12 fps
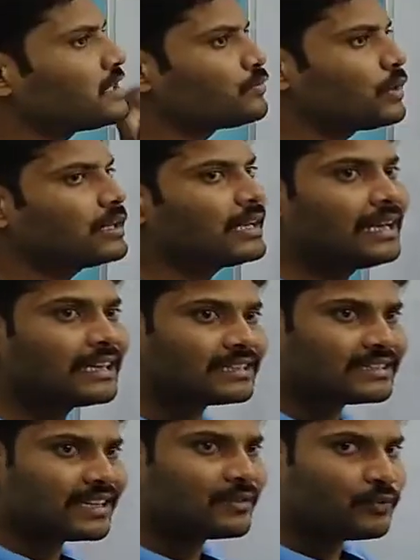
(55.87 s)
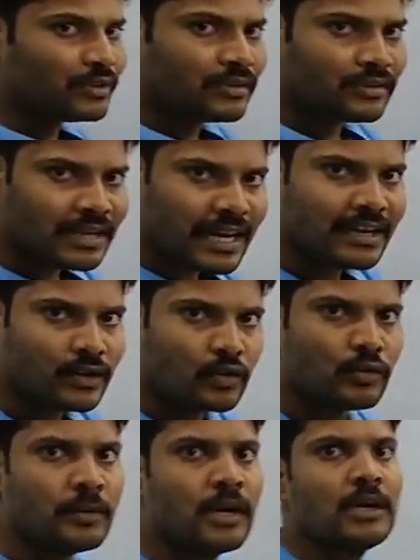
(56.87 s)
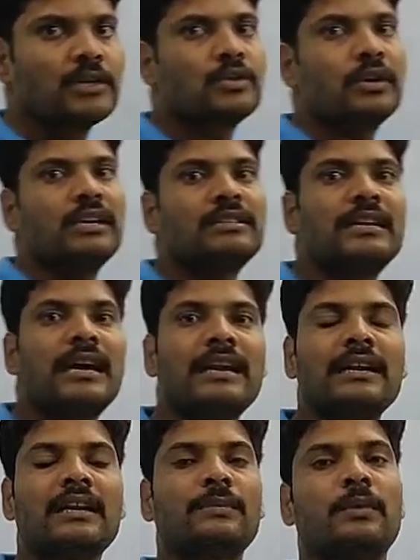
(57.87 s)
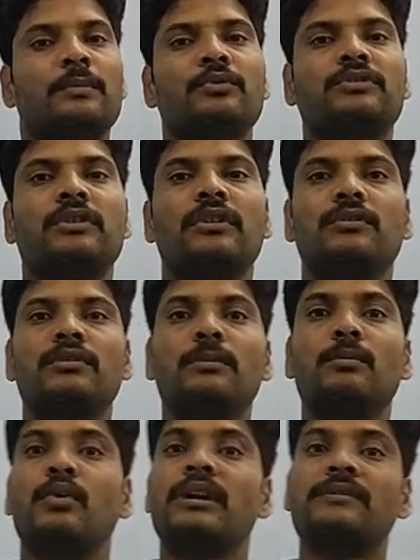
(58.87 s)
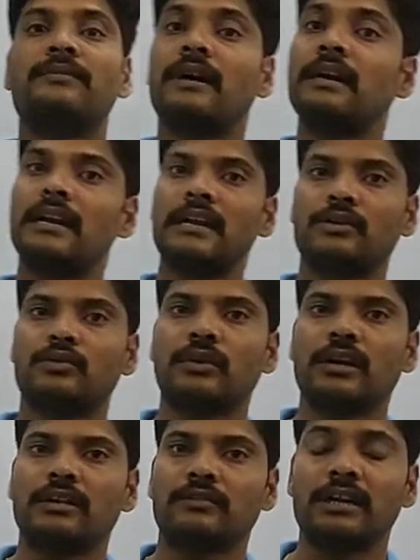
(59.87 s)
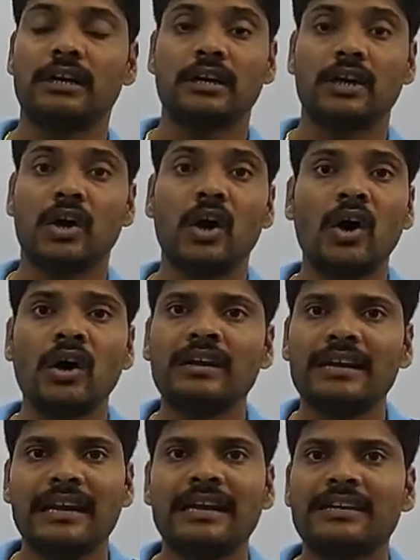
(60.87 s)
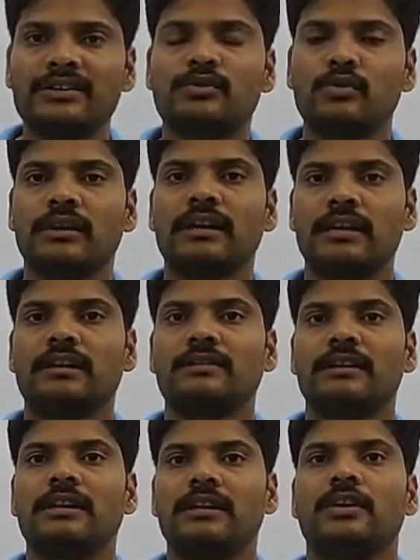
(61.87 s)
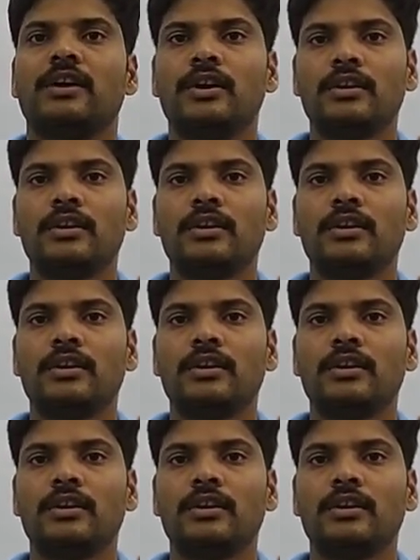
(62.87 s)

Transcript: I is what? Electron withdrawing group. So it is directly proportional to the modified electronegativity, not electronegativity.